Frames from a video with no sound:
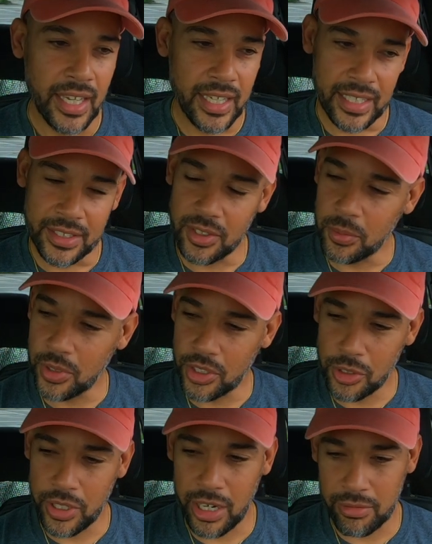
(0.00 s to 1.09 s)
And I don't want to
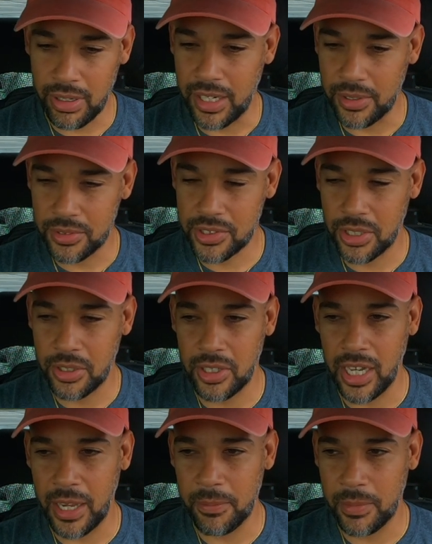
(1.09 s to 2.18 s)
go that route.
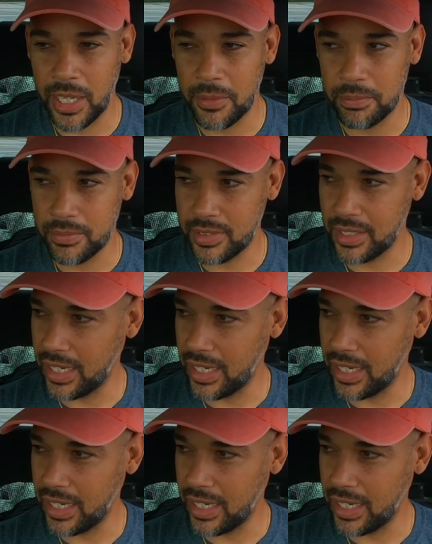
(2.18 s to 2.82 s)
So I'm, I'm,